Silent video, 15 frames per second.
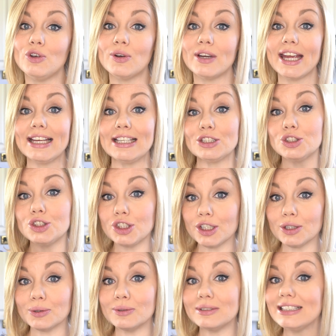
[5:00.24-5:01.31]
your cakes
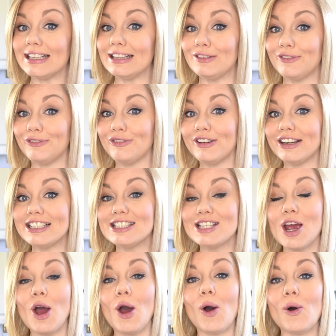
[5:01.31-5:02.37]
chilled in the fridge
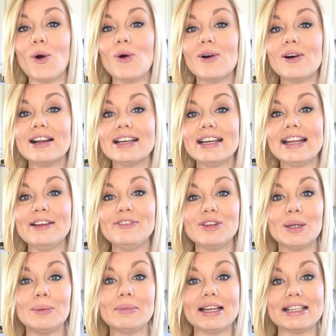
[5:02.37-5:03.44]
or leave
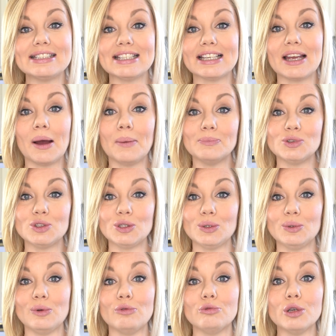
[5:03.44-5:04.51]
them to come
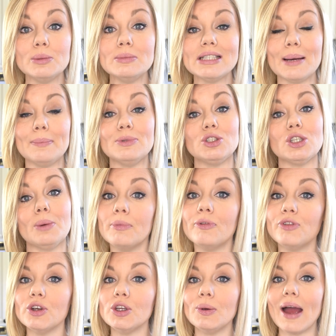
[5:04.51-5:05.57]
to room temperature
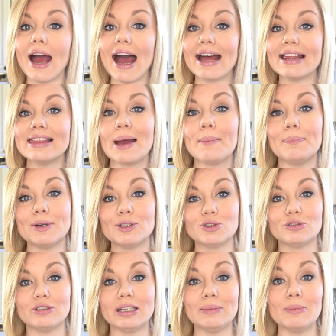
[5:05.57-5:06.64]
before you you add that
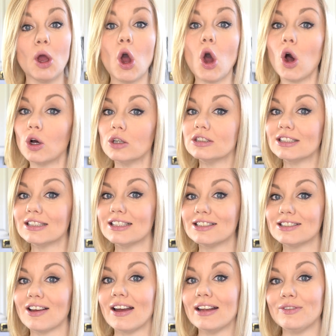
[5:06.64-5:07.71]
buttercream onto the
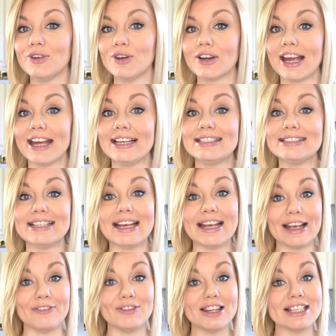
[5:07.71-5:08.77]
side of your cakes
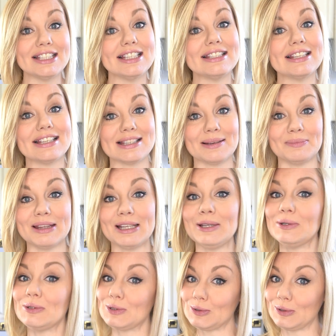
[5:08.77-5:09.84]
if this is something
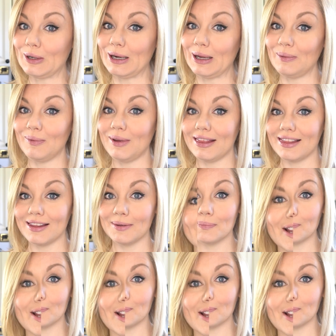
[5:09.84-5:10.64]
you're struggling with.